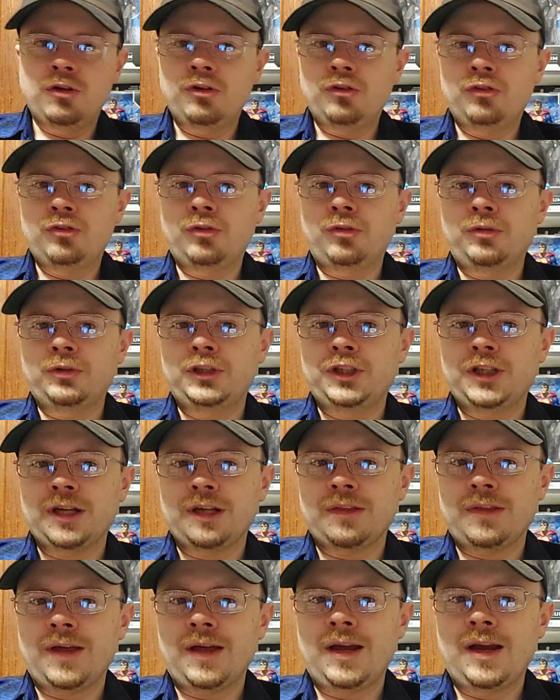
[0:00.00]
So check
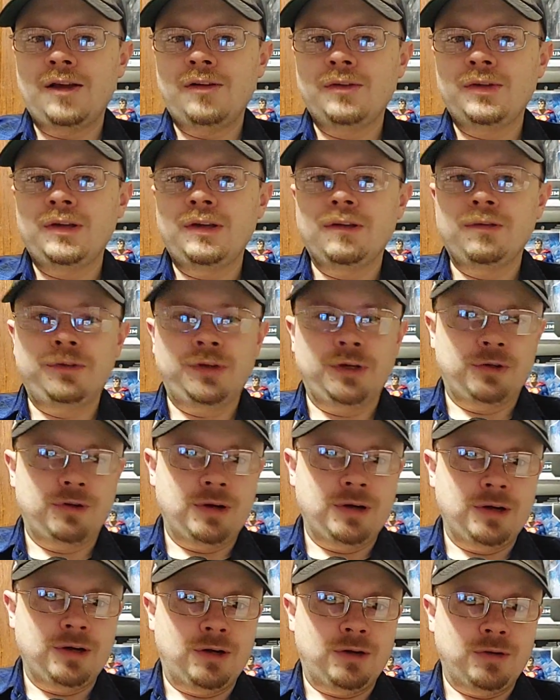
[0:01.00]
that out if you're
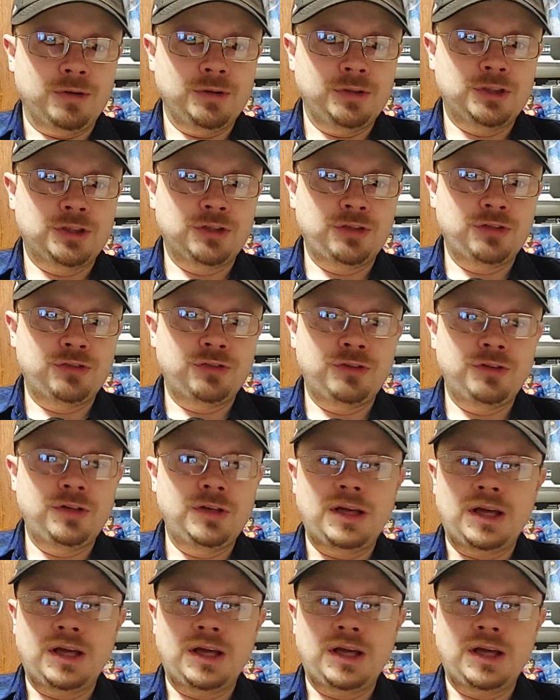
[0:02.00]
at all interested,